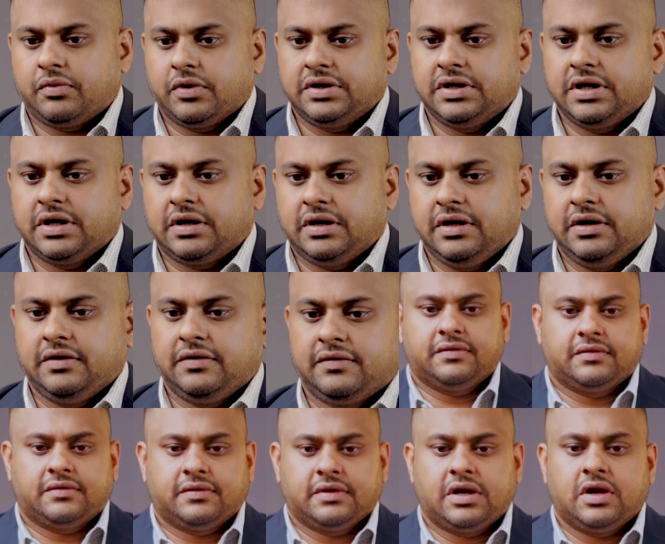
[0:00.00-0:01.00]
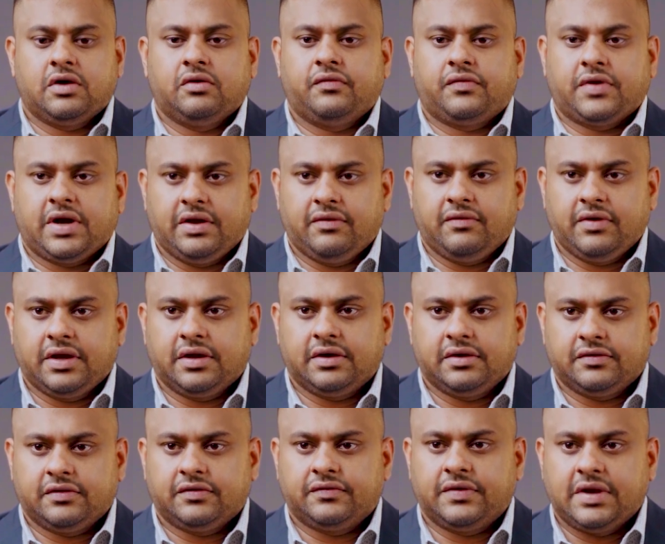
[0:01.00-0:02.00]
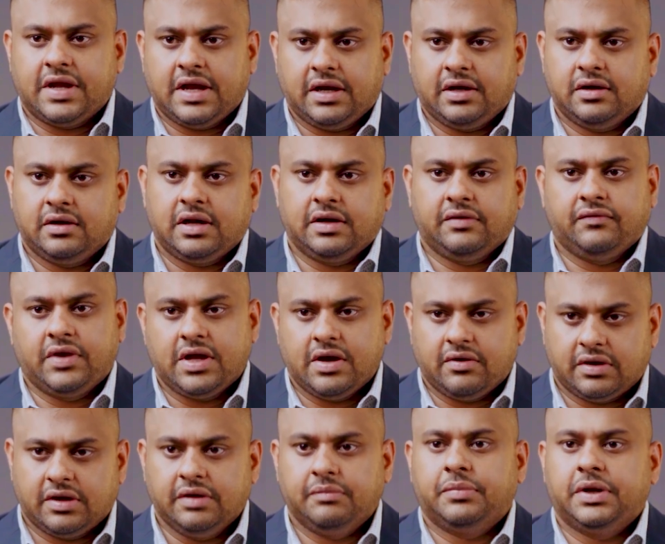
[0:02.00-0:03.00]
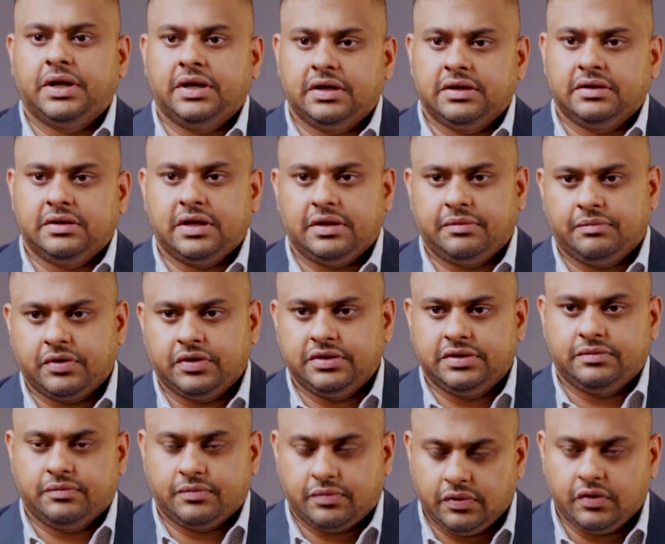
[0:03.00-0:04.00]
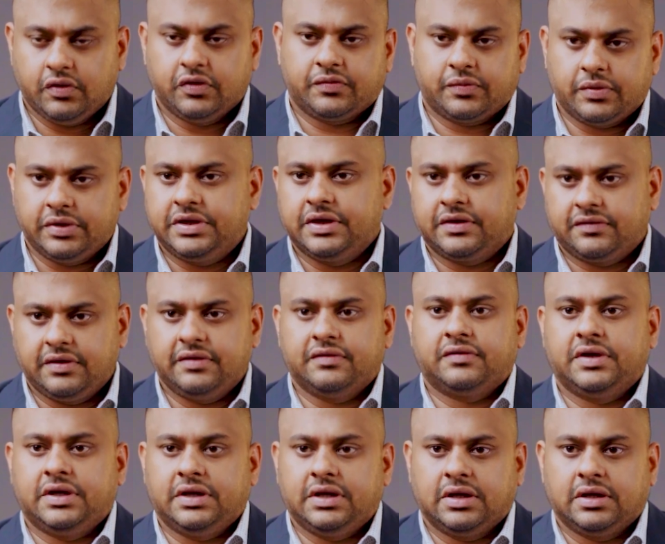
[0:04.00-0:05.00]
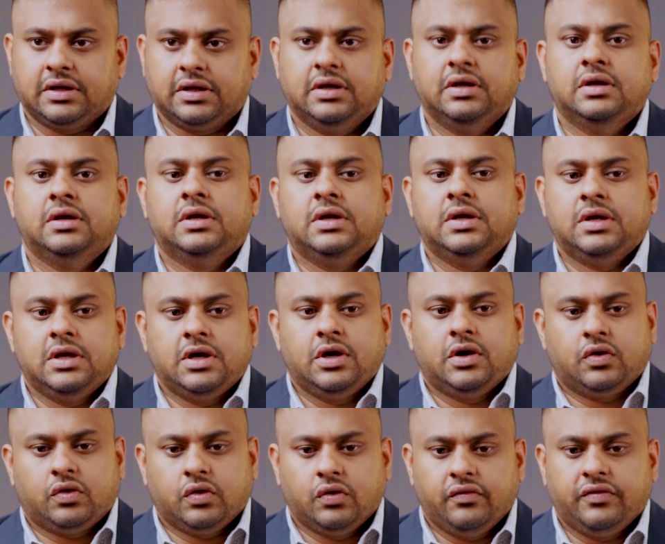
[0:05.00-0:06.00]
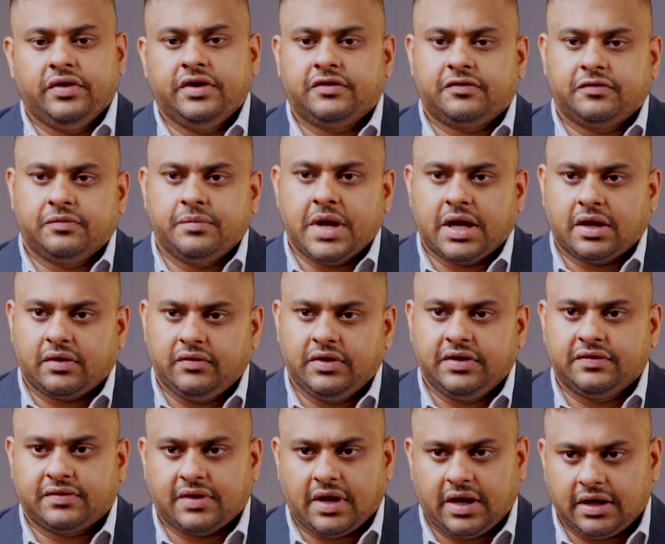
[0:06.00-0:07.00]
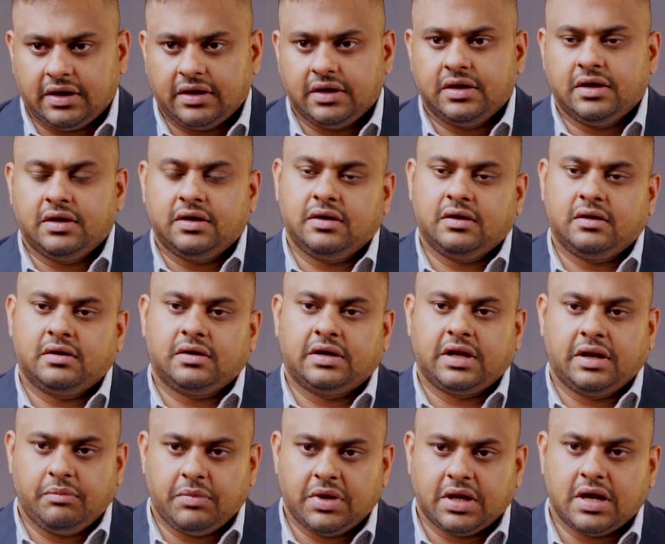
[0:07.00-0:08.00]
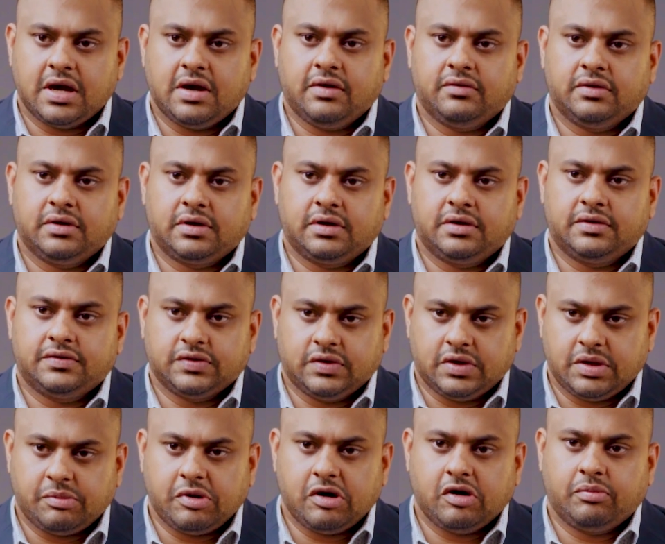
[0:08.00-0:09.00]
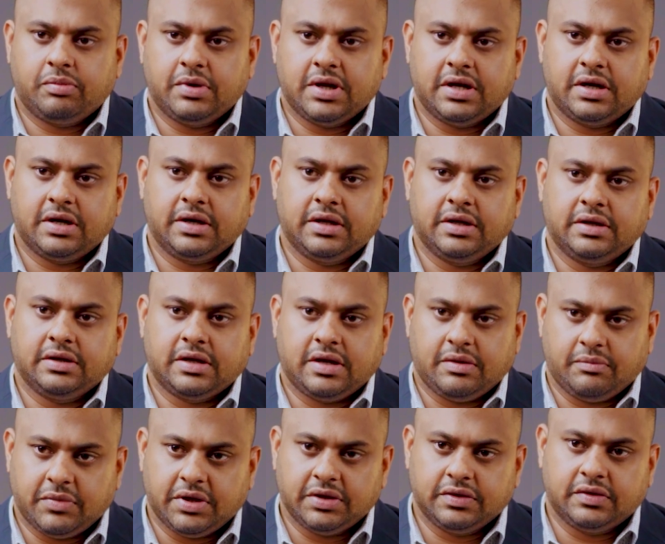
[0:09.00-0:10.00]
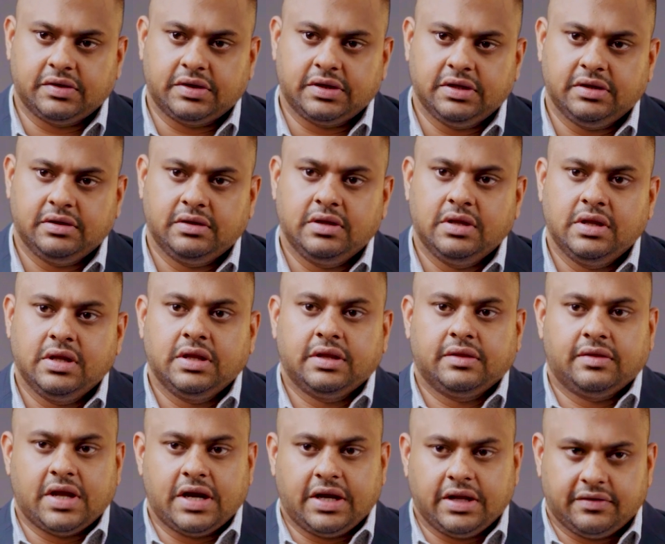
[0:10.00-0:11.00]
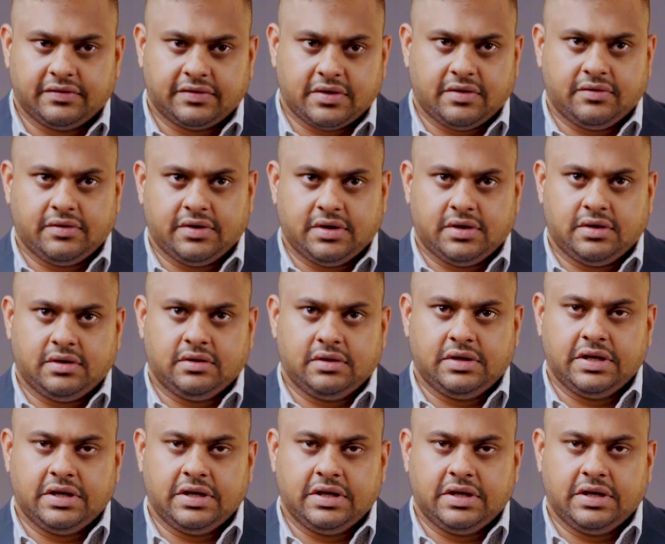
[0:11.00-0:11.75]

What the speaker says: project is around 5 acres of land, and we have completed those projects in Sri Lanka. 2 weeks back, we signed a 10 megawatt solar power plant in Hambantota. That is our